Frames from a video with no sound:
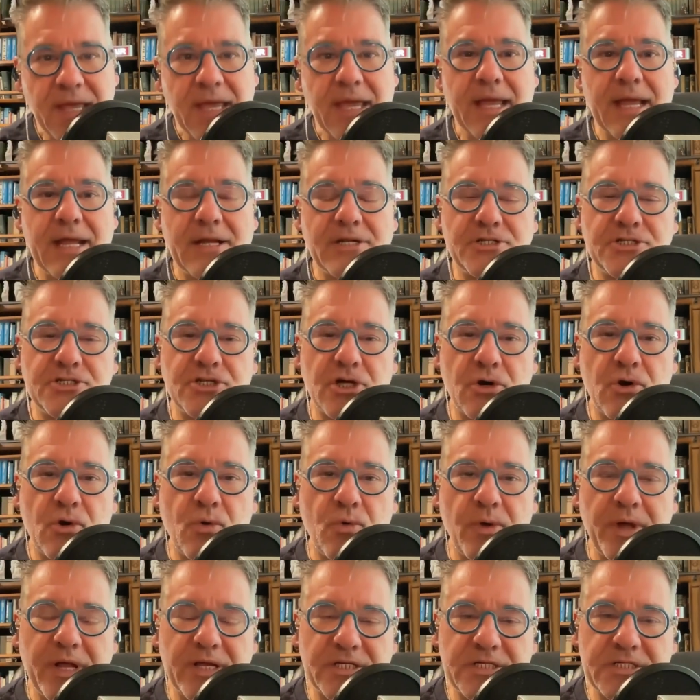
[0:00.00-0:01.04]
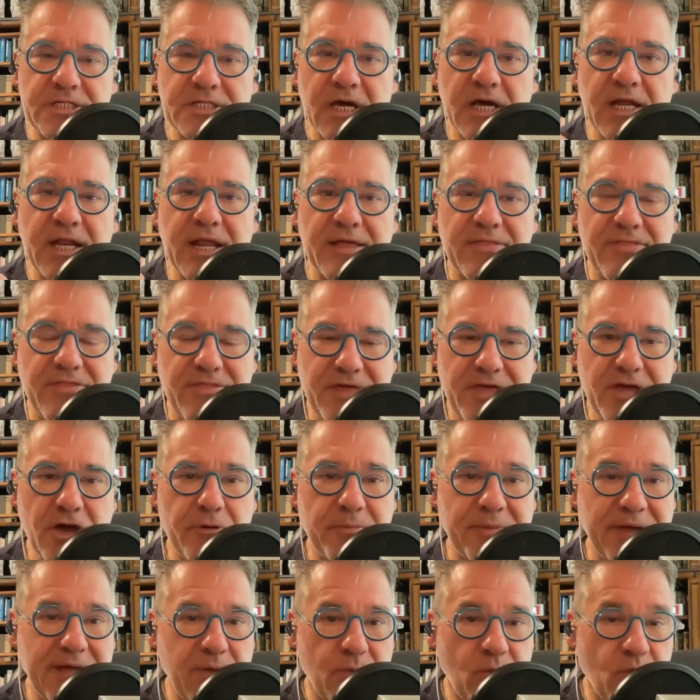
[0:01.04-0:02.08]
And so in studying
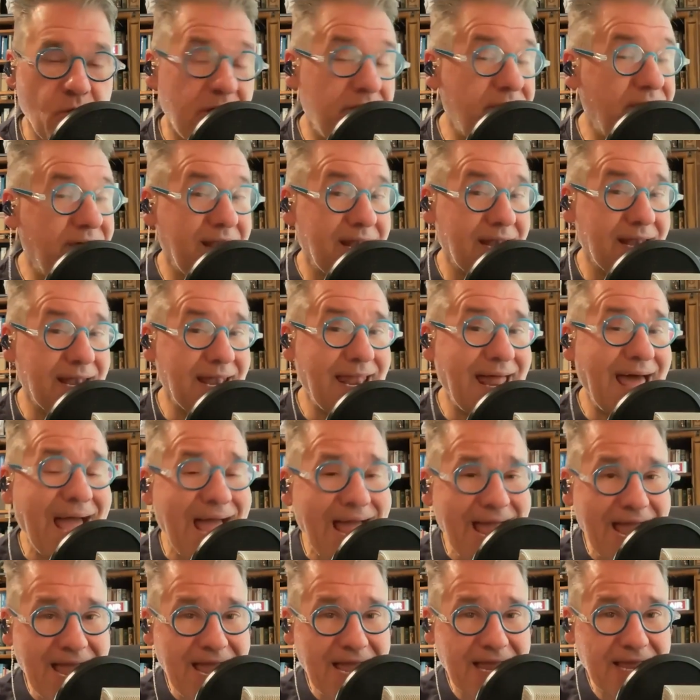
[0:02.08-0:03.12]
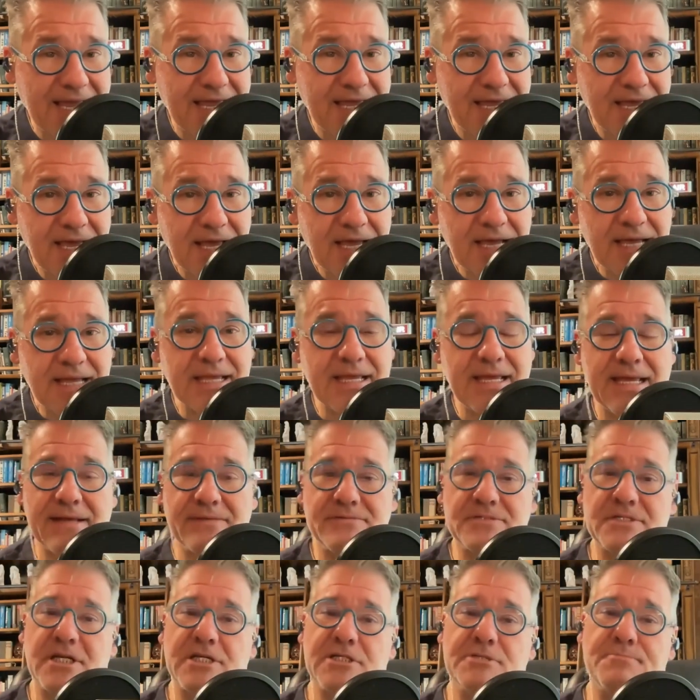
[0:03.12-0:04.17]
them and what they lack
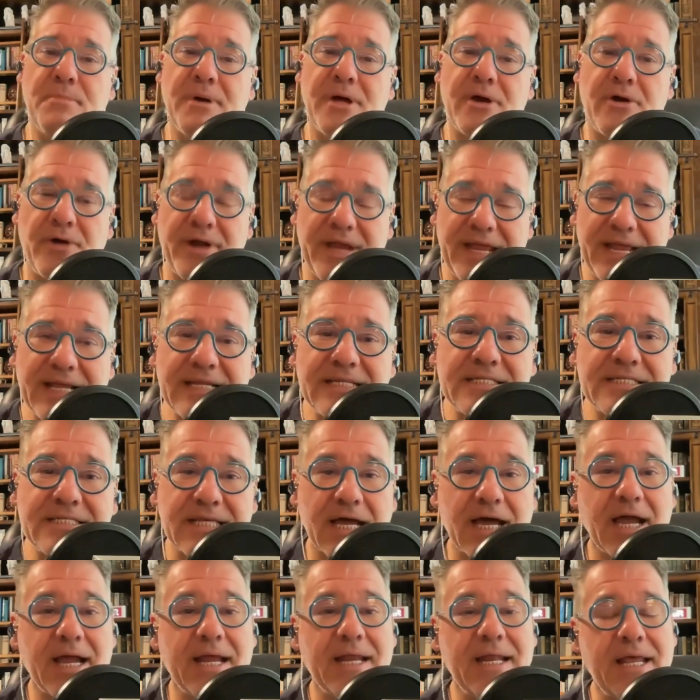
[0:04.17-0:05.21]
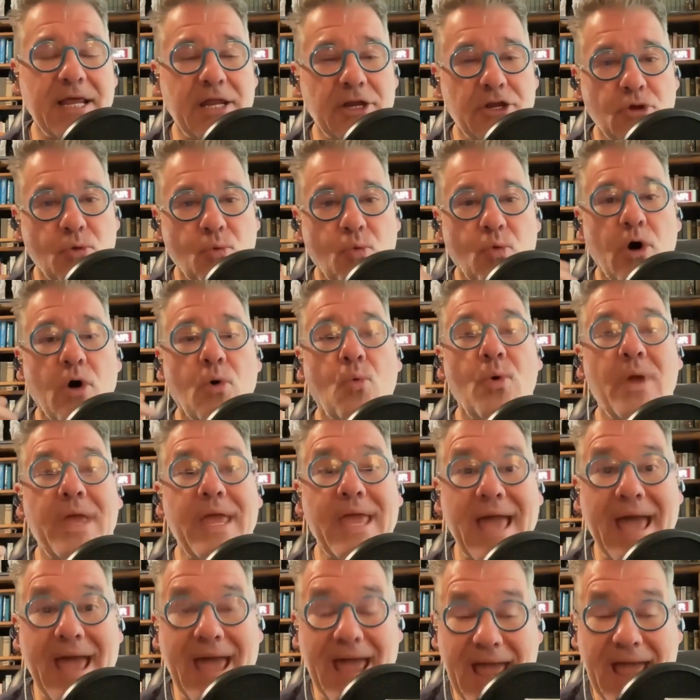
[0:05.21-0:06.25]
gives us better insight into what
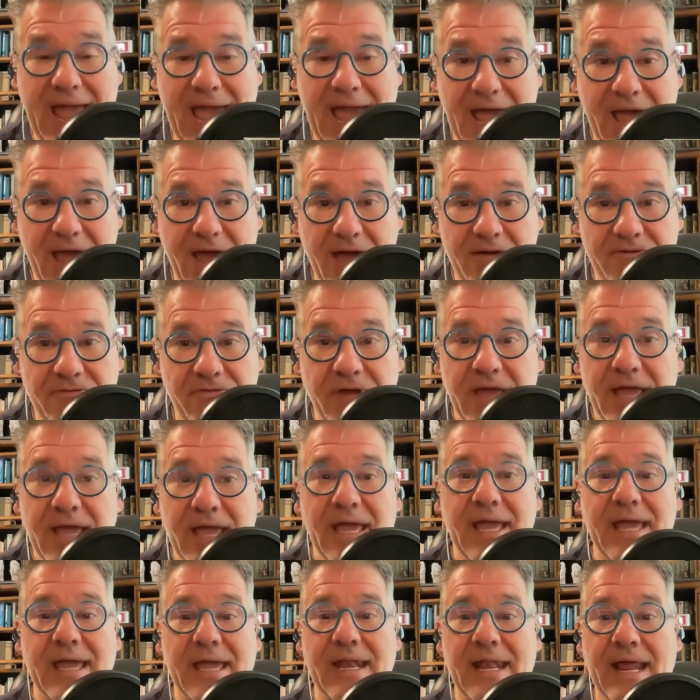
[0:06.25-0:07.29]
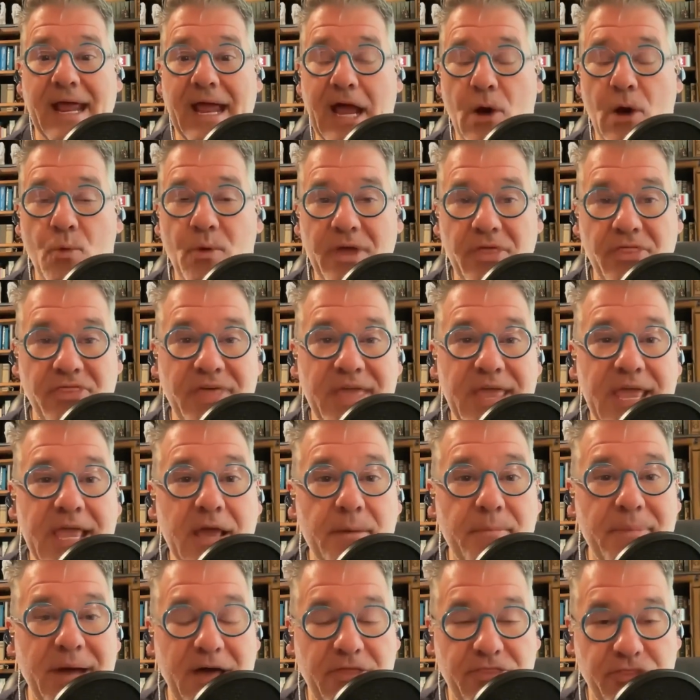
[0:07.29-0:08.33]
we have and how we think
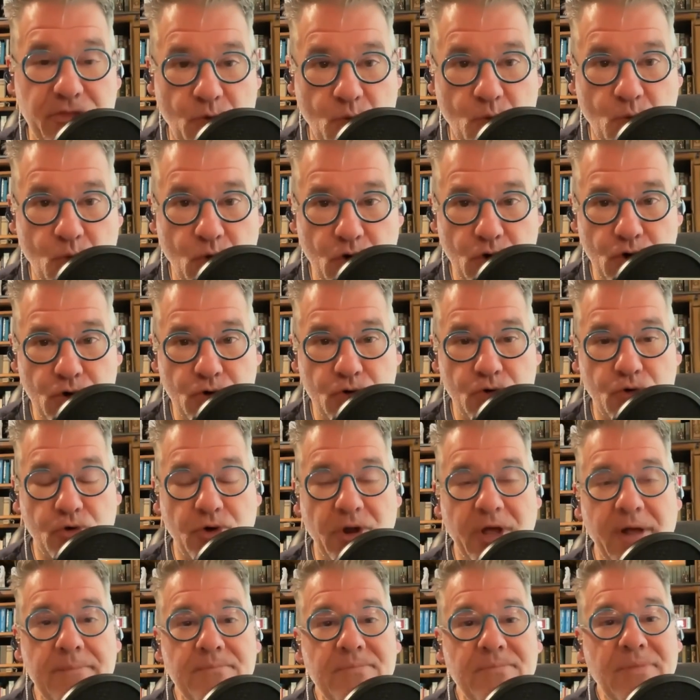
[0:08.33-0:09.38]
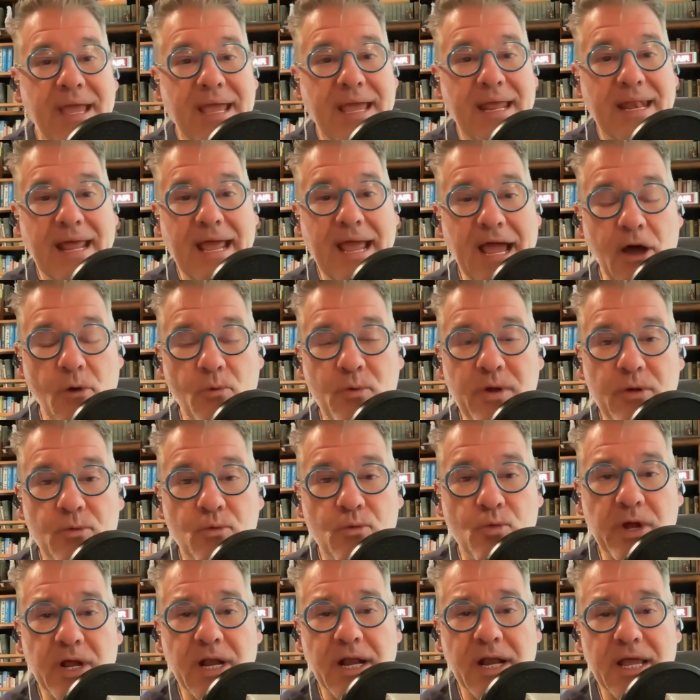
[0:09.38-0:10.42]
about the world and how we
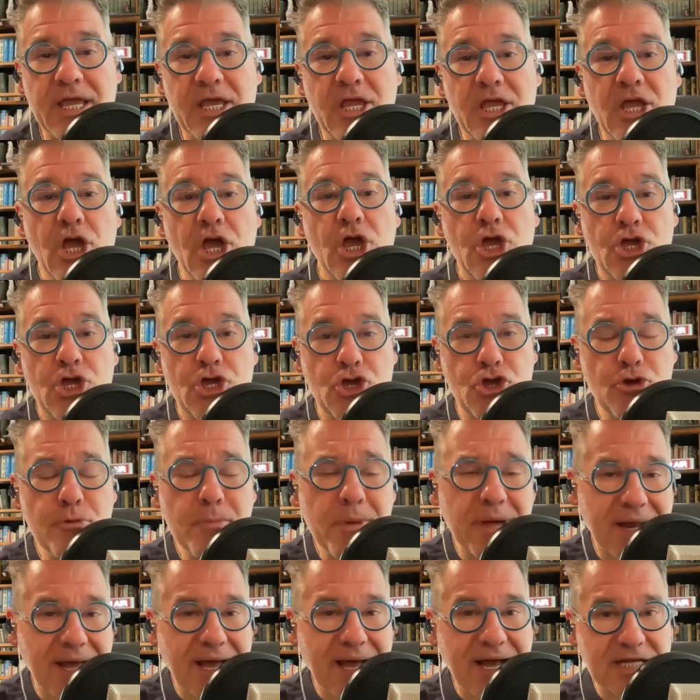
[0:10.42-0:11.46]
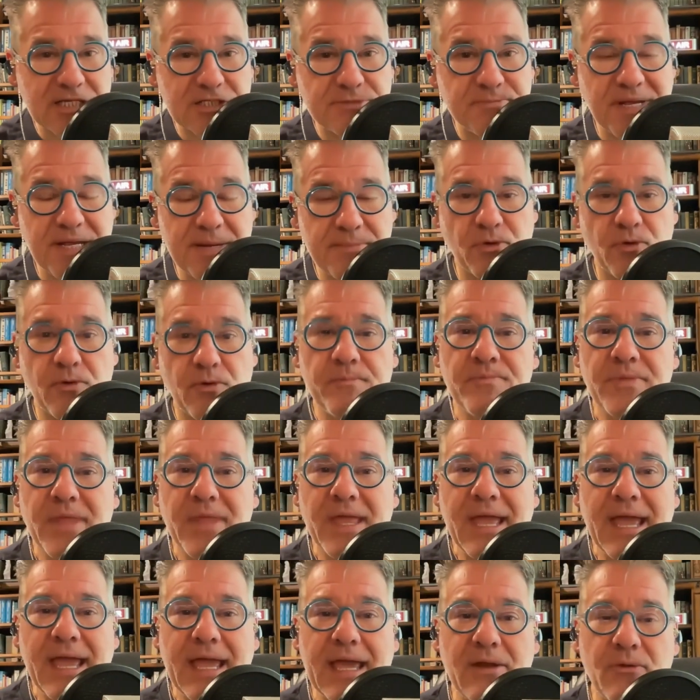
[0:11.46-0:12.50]
really humanize people.
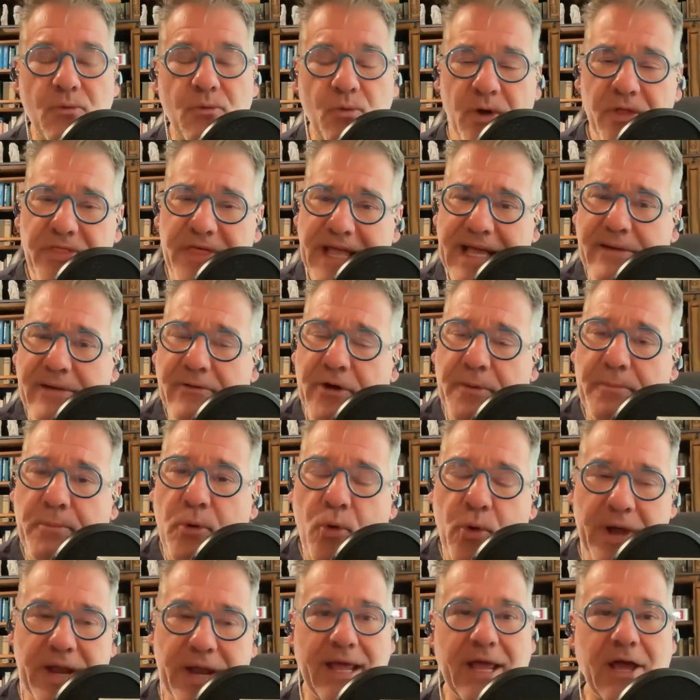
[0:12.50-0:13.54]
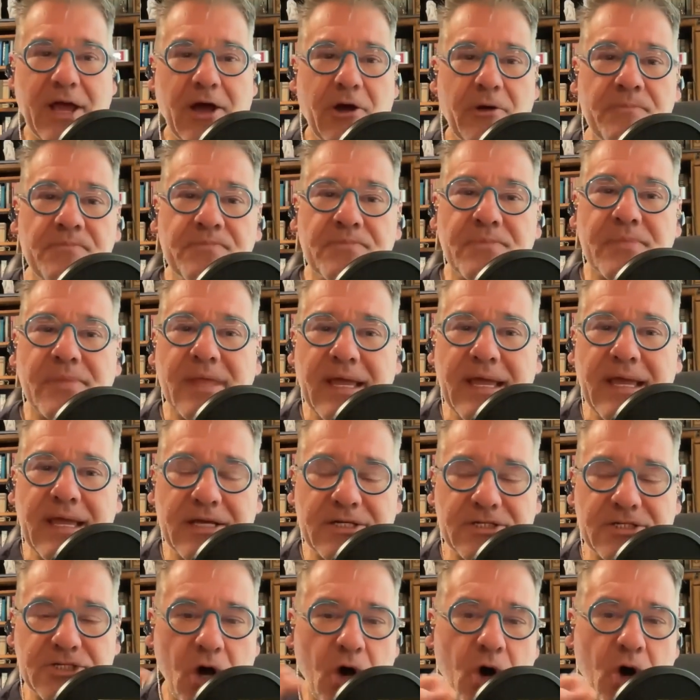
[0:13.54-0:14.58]
And one thing I want to point out
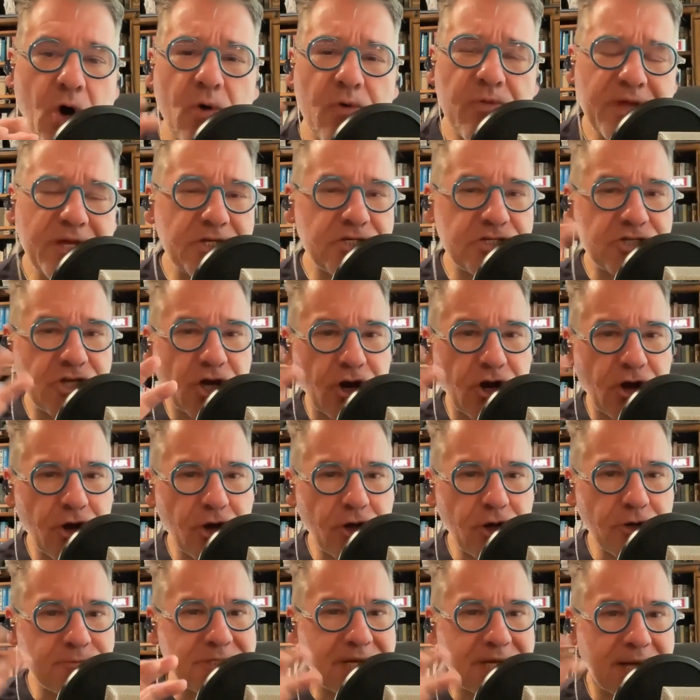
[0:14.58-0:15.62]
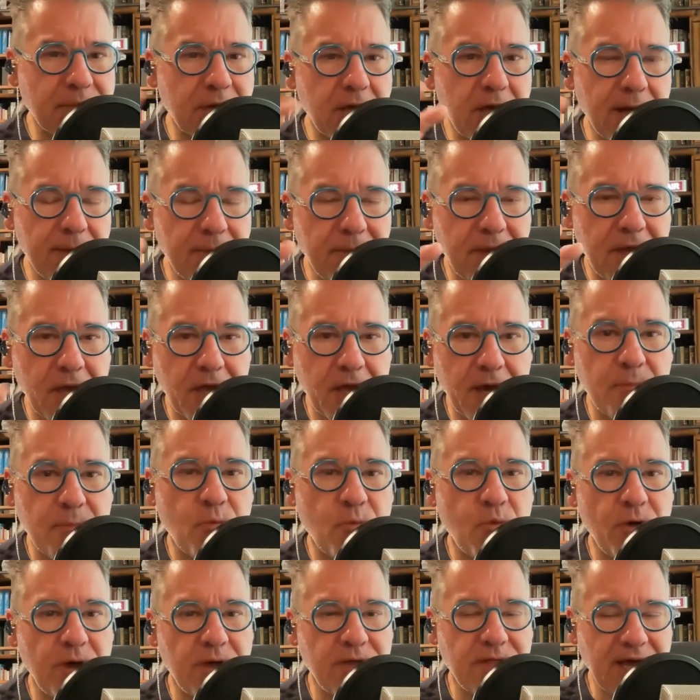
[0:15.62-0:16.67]
is all these terms I'm coming up
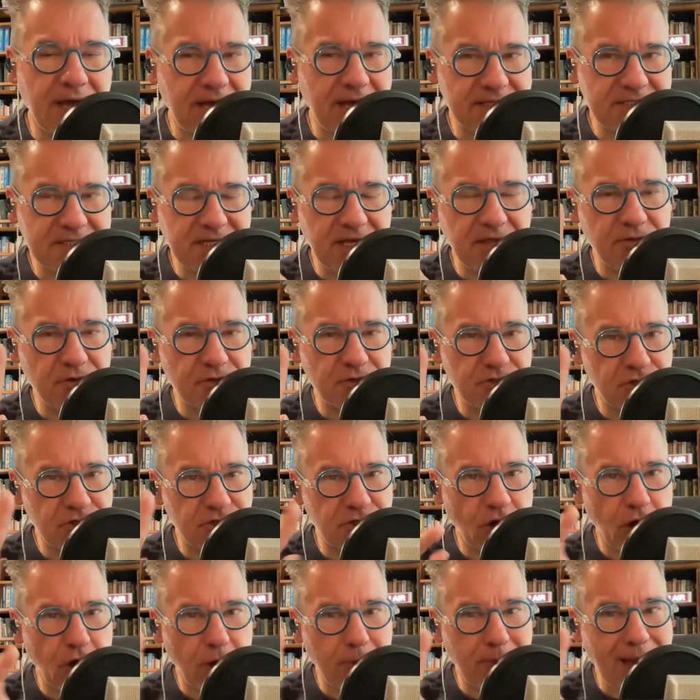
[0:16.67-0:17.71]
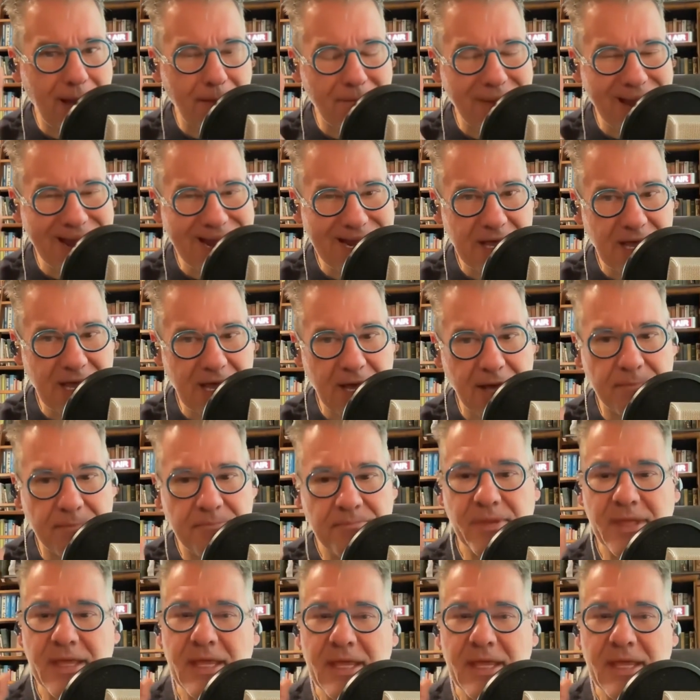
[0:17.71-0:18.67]
with, I said there's a term I made up.